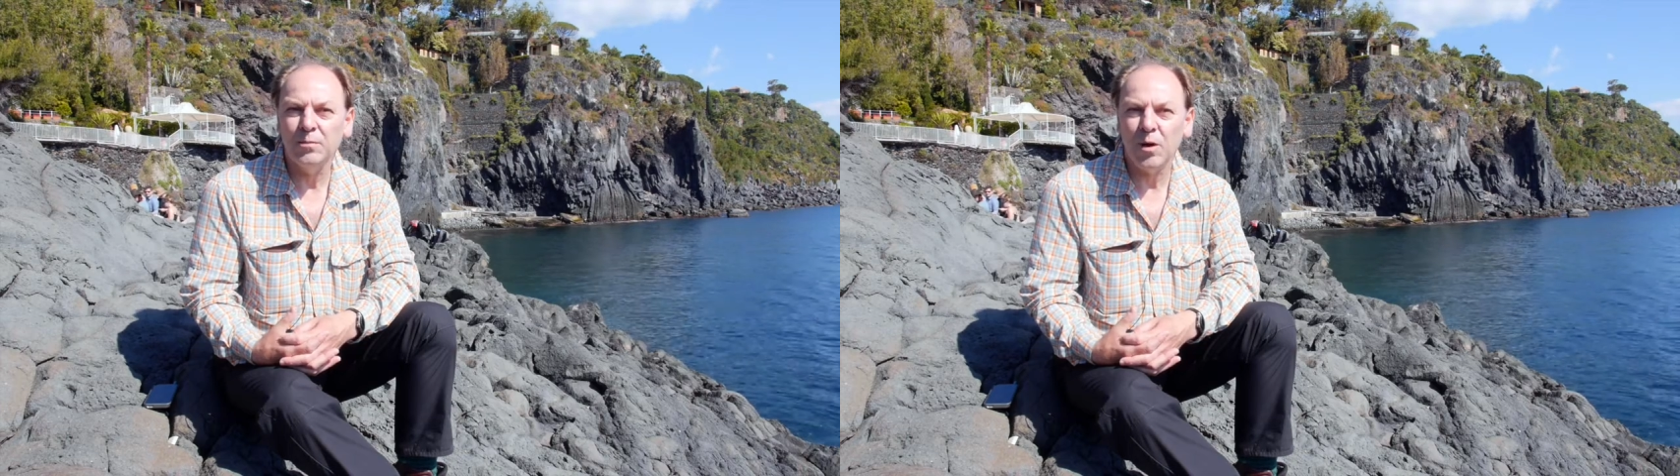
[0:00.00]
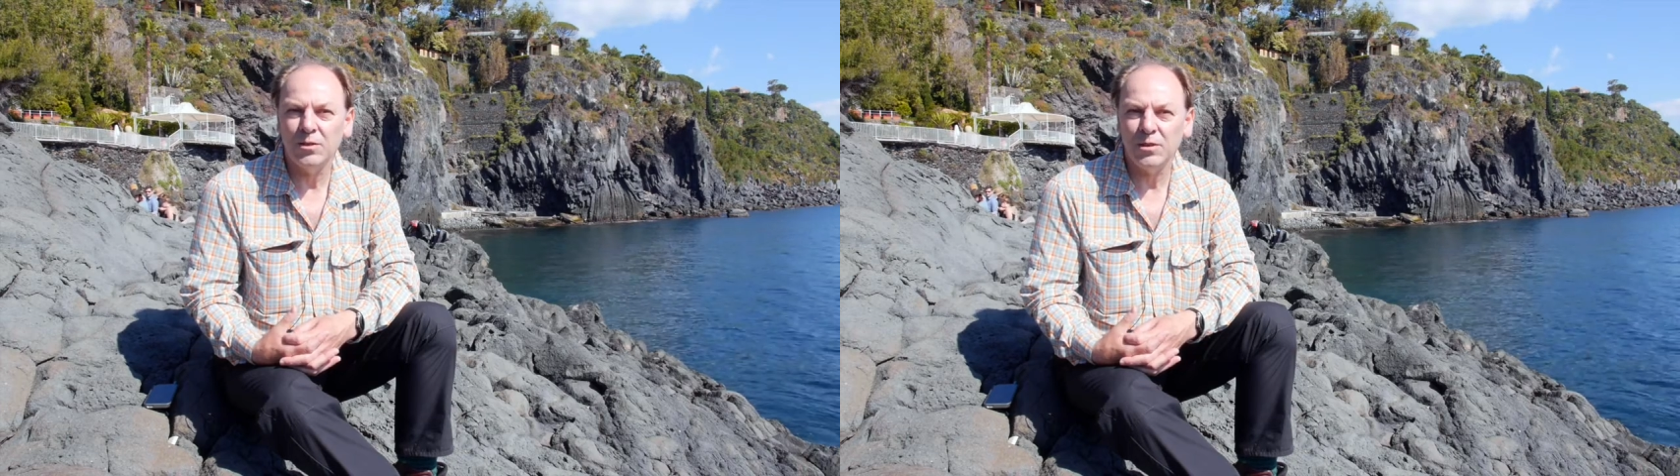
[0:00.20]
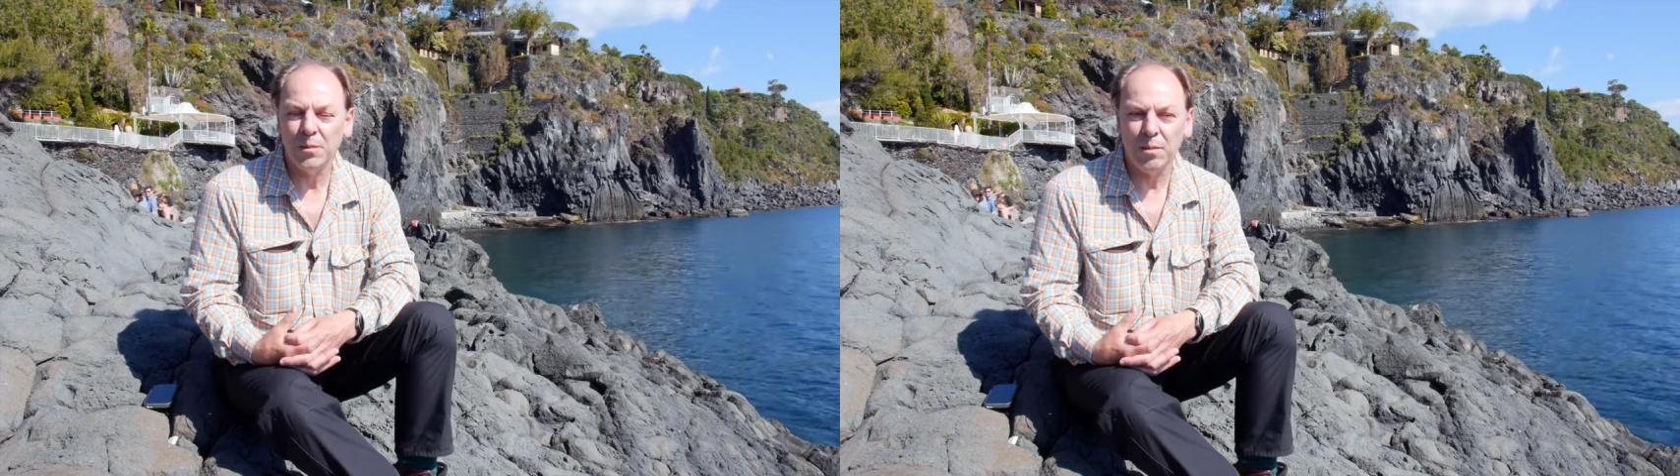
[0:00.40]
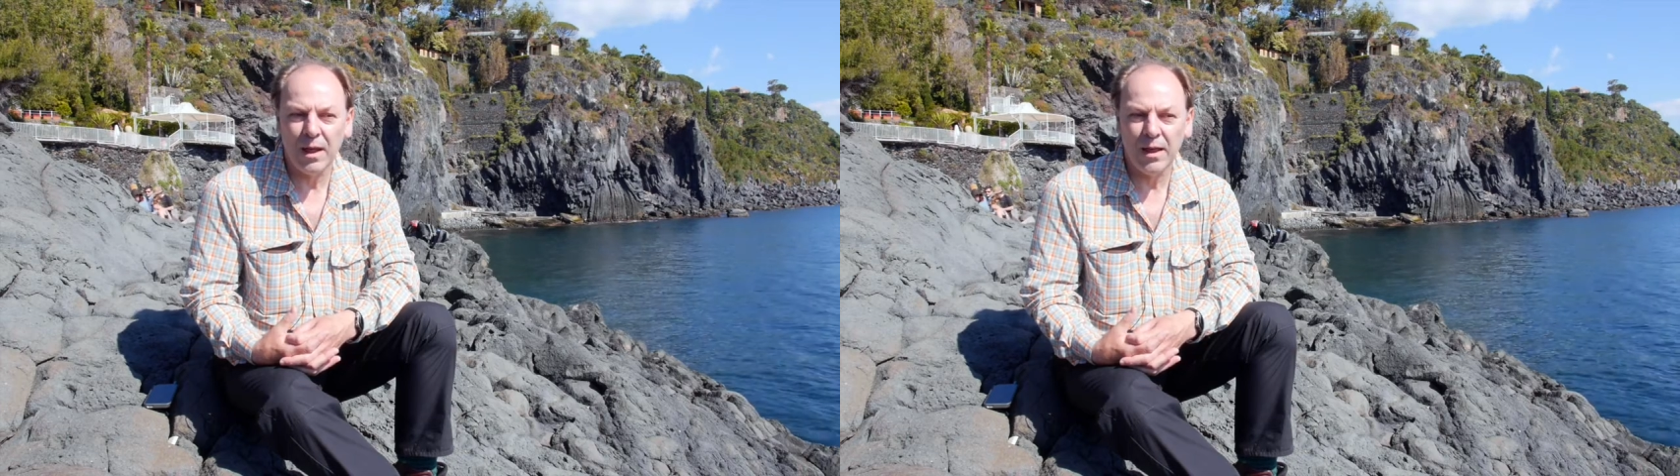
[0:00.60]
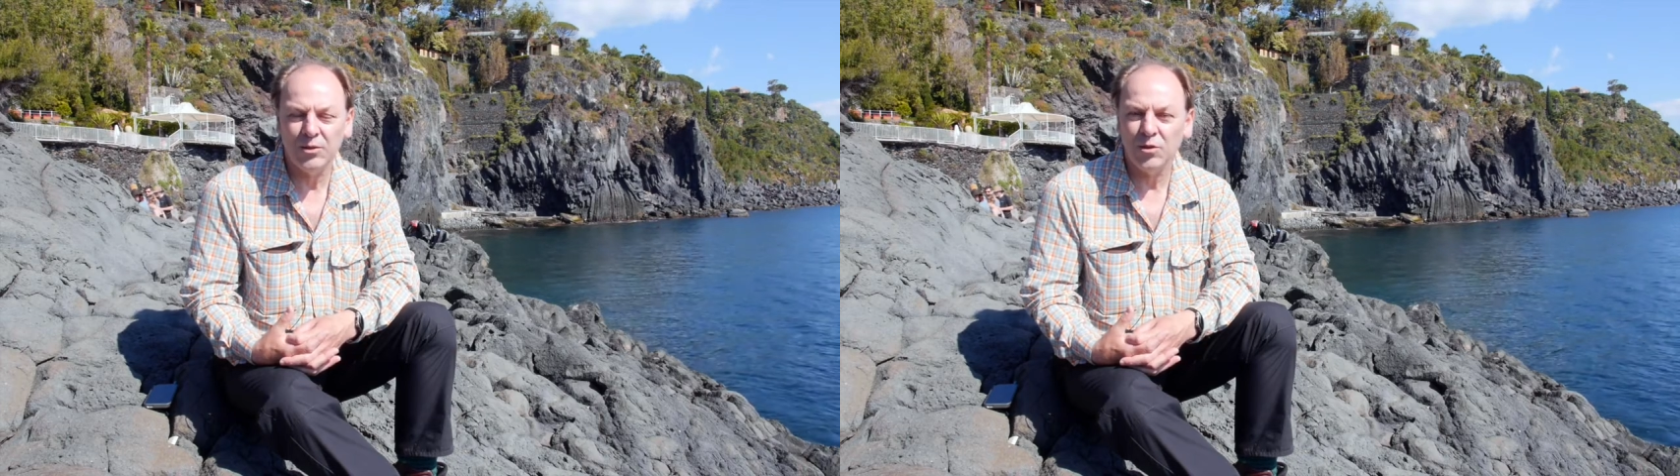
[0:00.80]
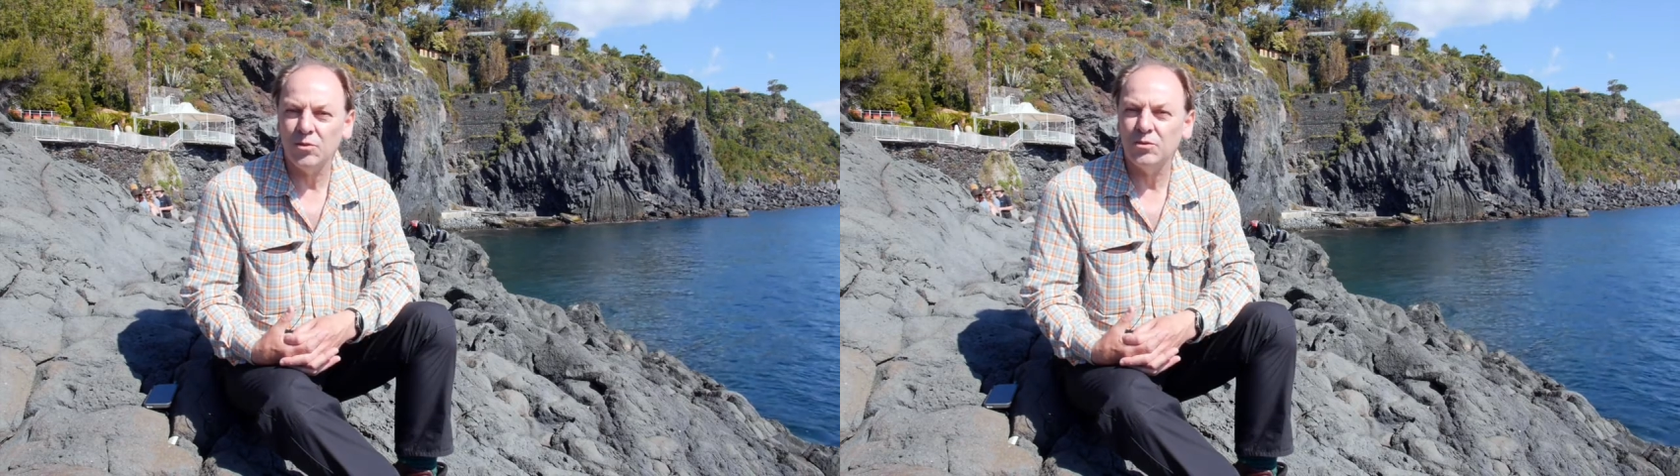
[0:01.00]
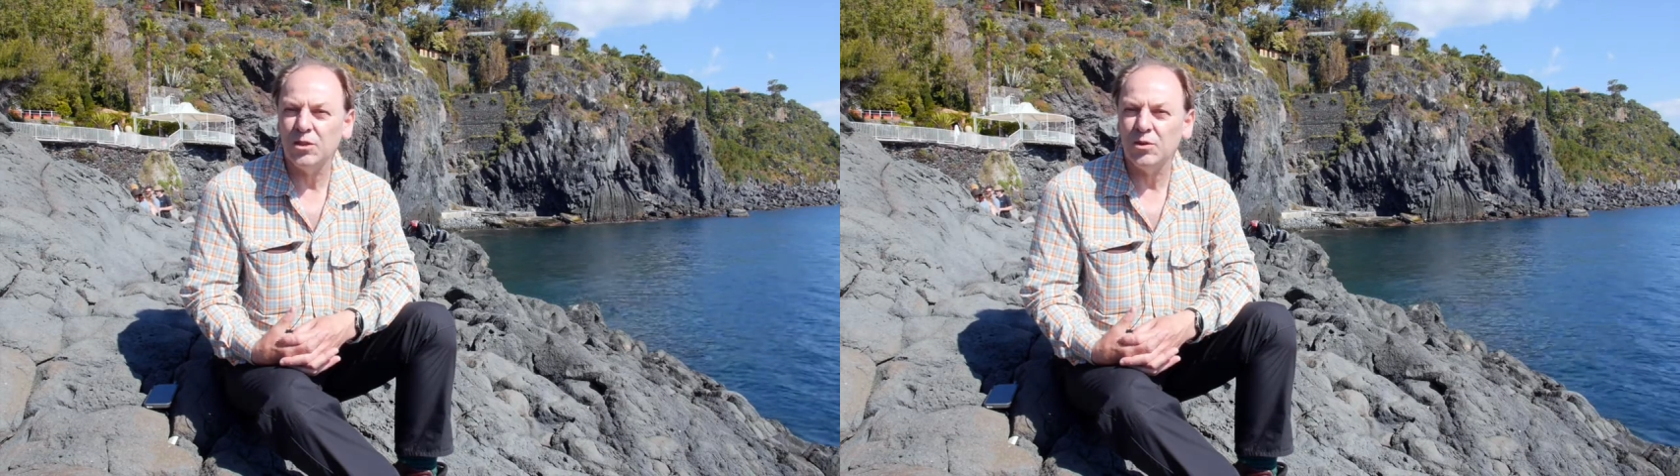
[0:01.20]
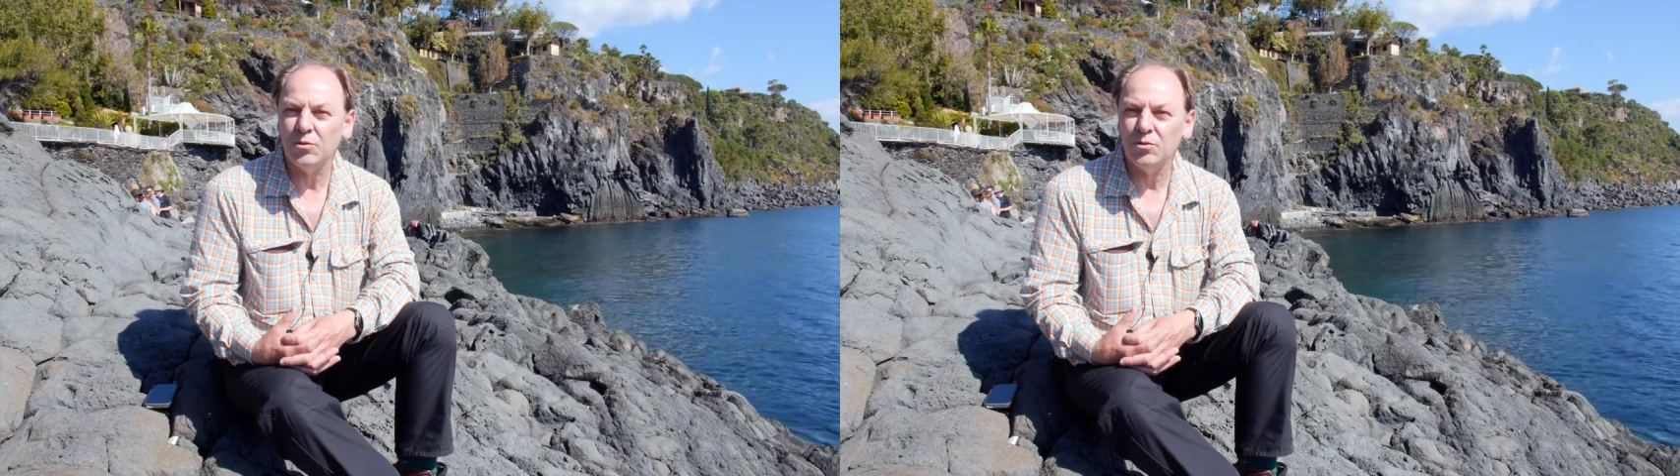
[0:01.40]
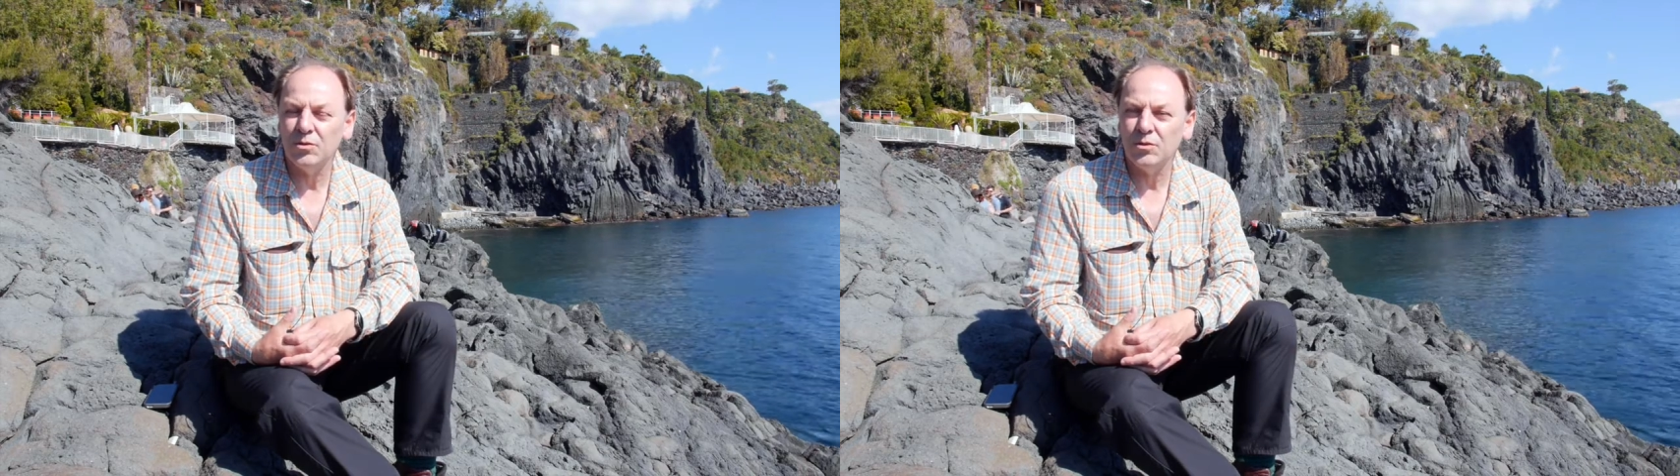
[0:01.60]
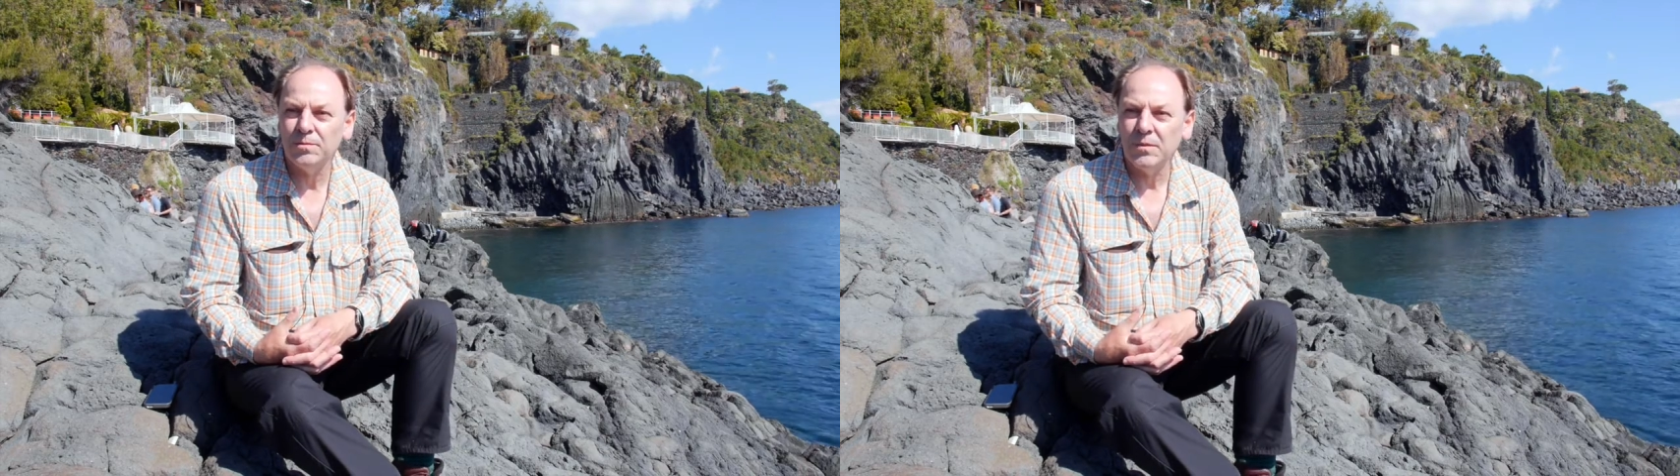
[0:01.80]
part of the applied geology
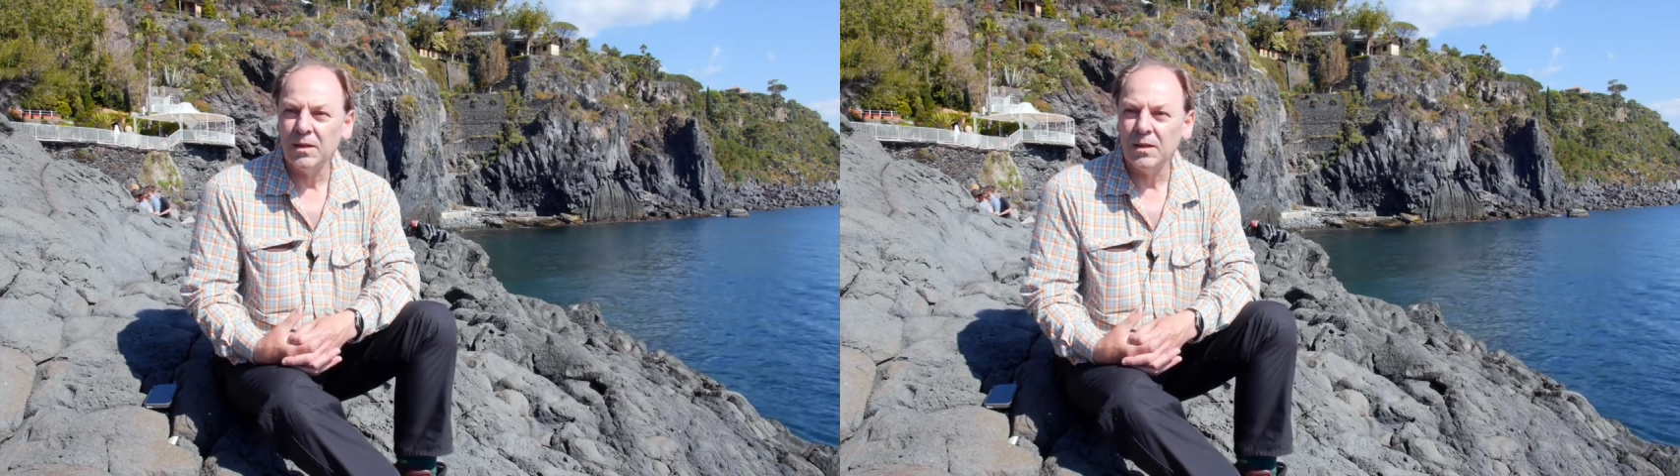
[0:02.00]
course.